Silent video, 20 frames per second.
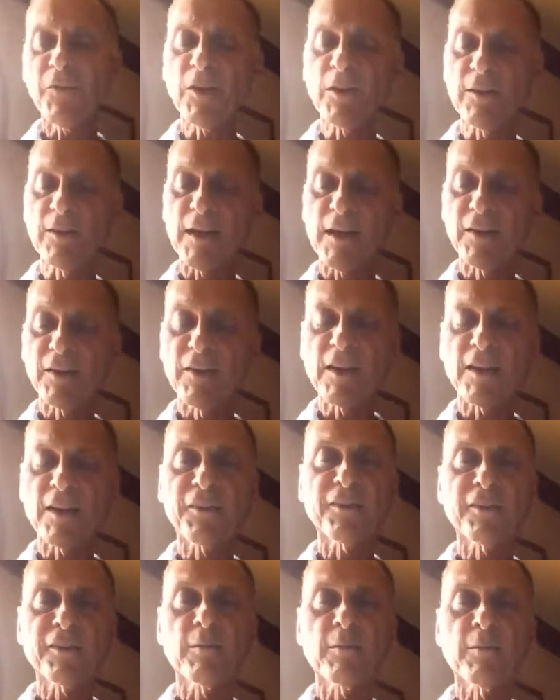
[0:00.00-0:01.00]
feel led to
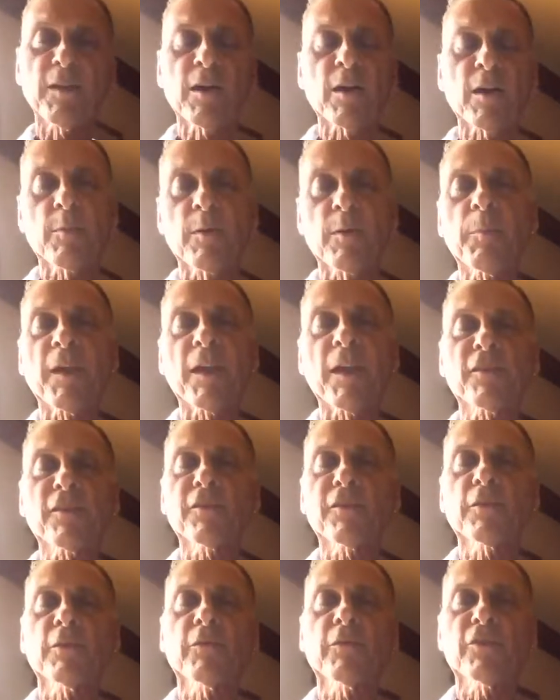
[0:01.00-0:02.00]
necessarily become a
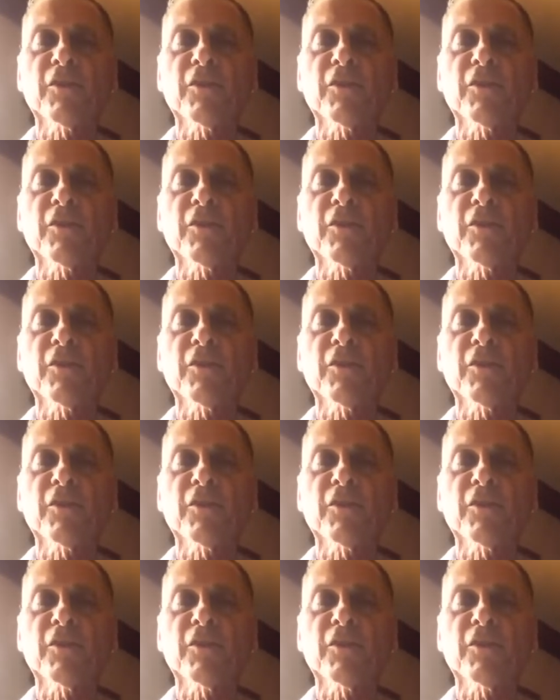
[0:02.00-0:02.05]
pastor of a